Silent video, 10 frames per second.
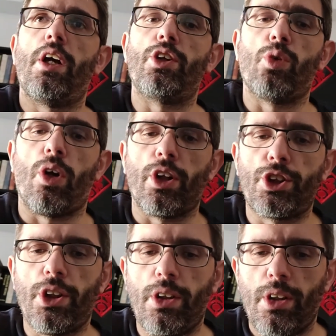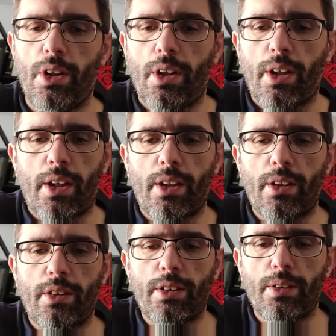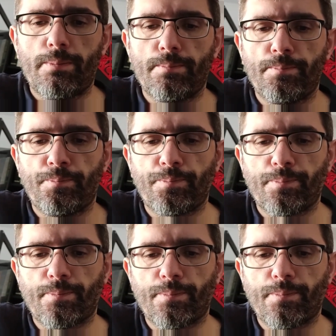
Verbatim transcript: a duology, and um,